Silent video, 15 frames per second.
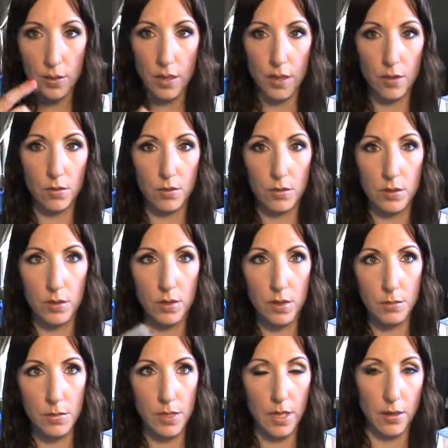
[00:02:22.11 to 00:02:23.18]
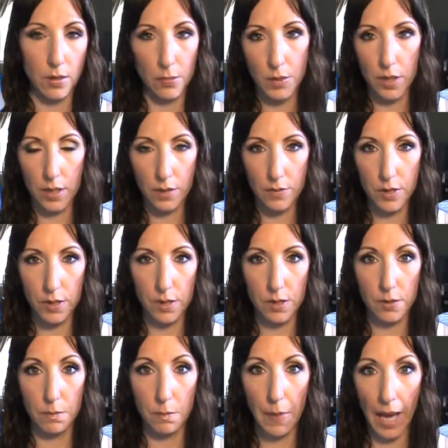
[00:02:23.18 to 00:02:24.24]
I know it seems counterproductive since
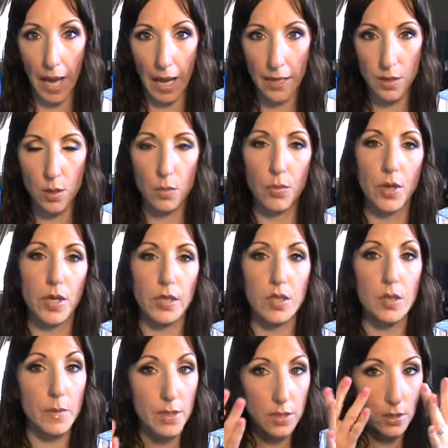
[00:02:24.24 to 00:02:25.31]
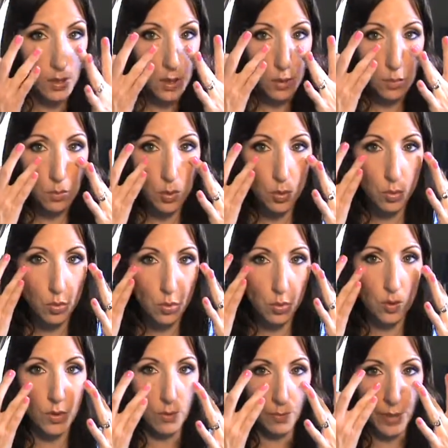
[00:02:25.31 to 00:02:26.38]
it's matte, but it just makes a
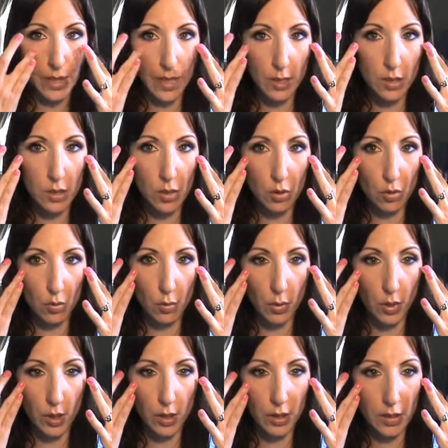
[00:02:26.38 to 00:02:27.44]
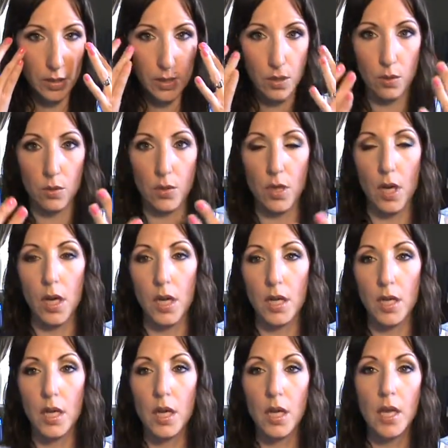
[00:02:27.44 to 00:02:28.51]
smooth base to put concealer
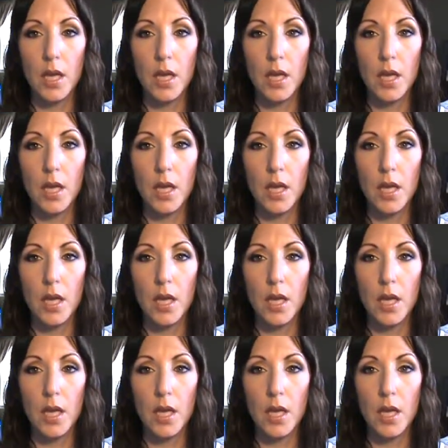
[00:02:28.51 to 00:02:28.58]
on.